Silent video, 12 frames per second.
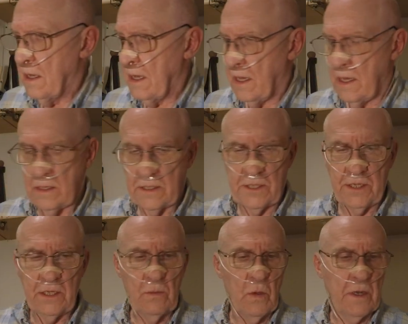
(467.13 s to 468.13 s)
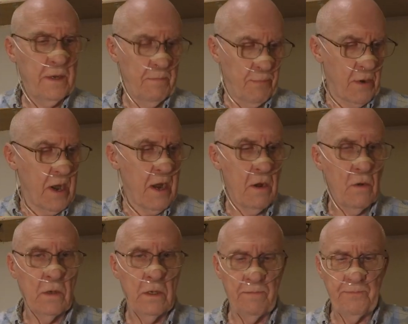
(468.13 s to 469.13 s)
and she wanted
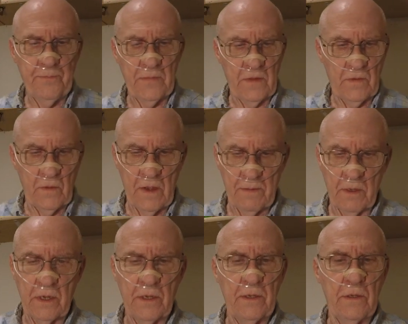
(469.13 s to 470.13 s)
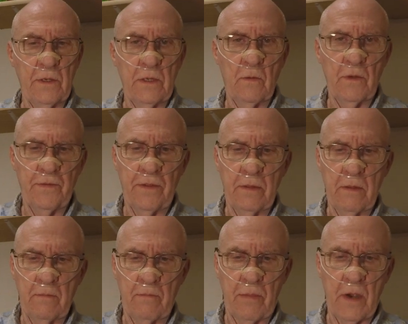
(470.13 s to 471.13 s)
brown, so I'm going to do it with
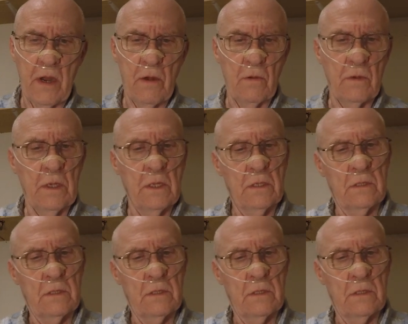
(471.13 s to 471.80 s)
brown